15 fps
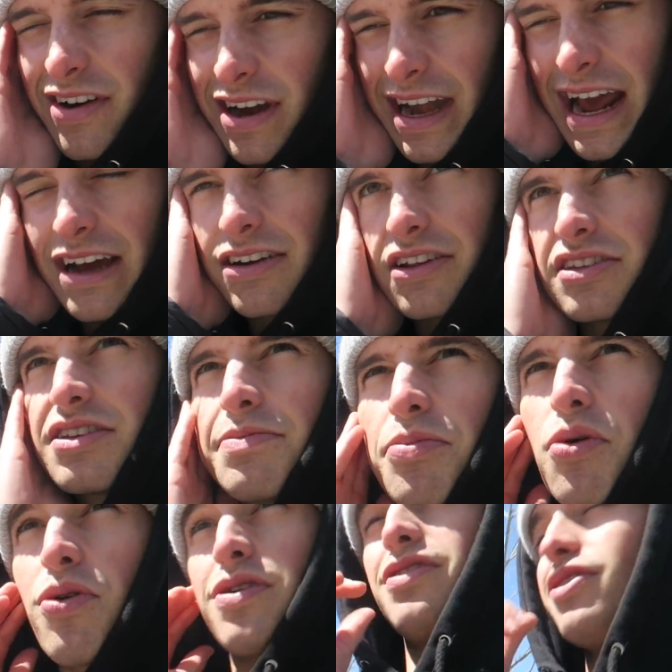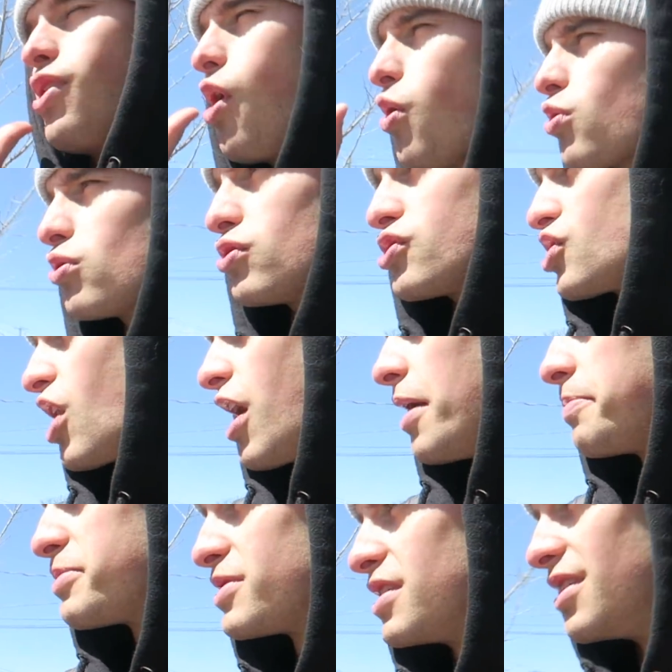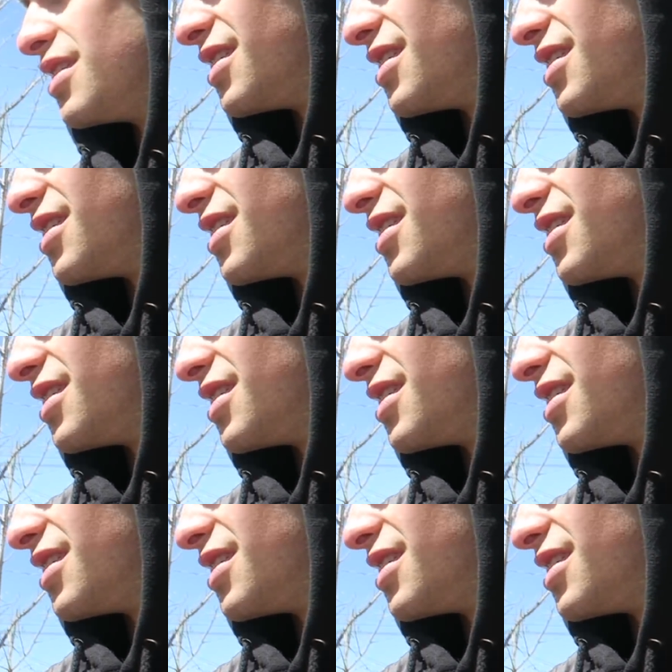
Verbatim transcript: right now to support local shops